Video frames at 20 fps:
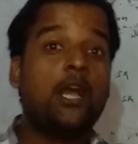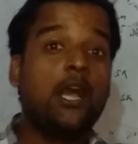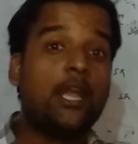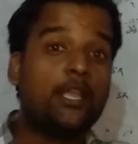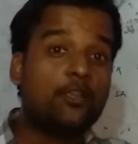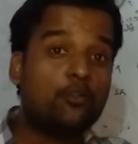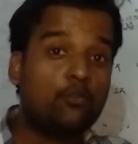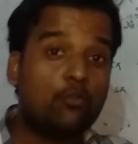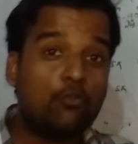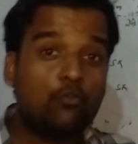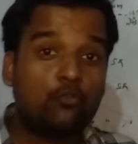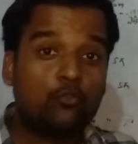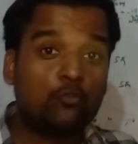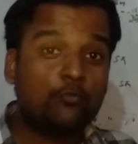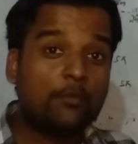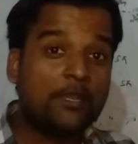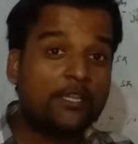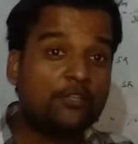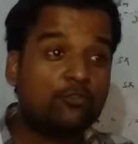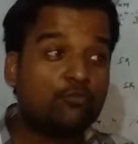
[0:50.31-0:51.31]
I go to
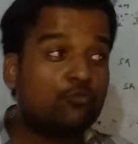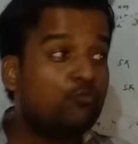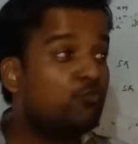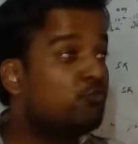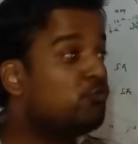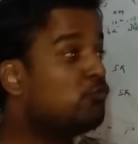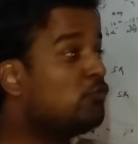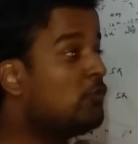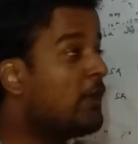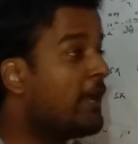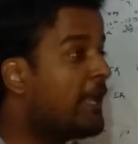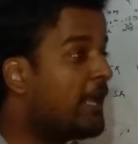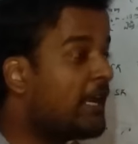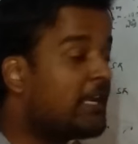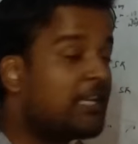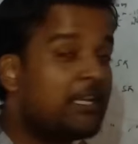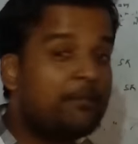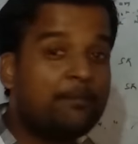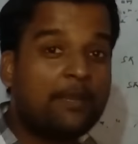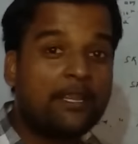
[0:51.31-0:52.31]
my school, I
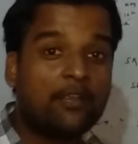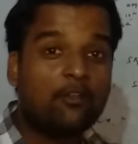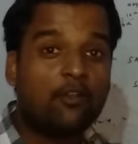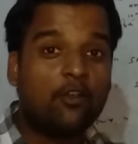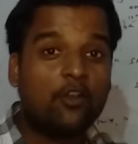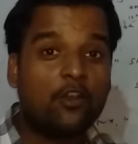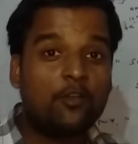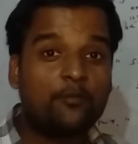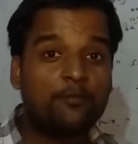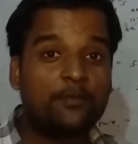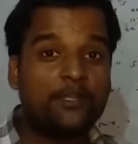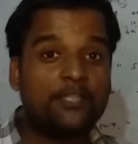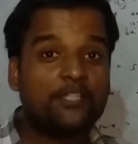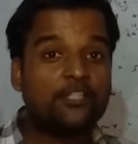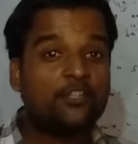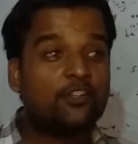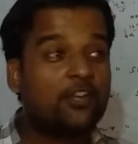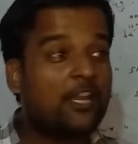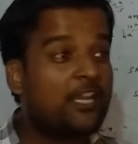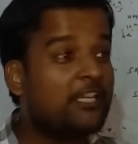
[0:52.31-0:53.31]
attend my call of
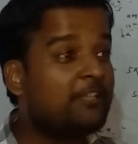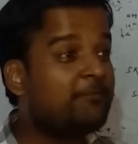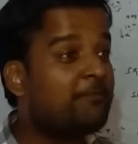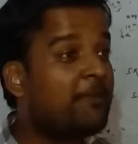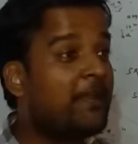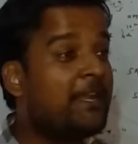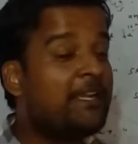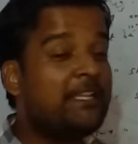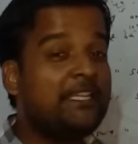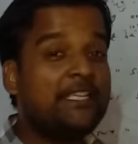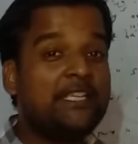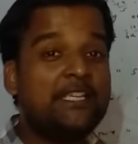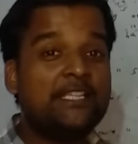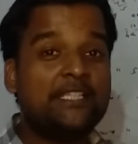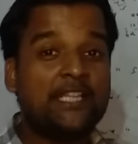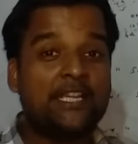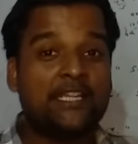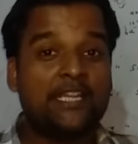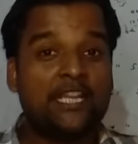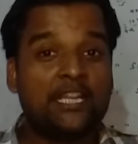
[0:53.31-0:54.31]
nature, I spend
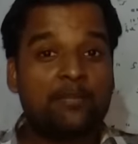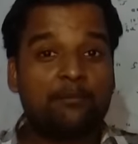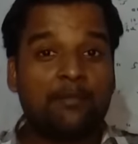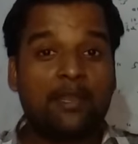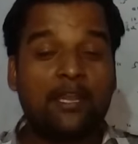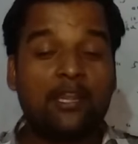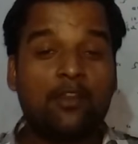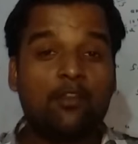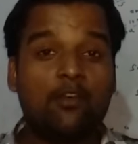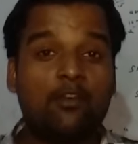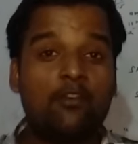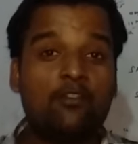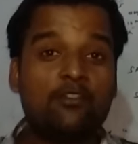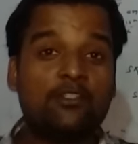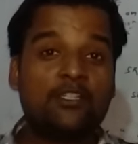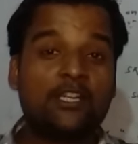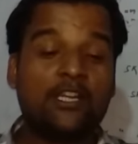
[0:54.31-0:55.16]
this, I take my lunch,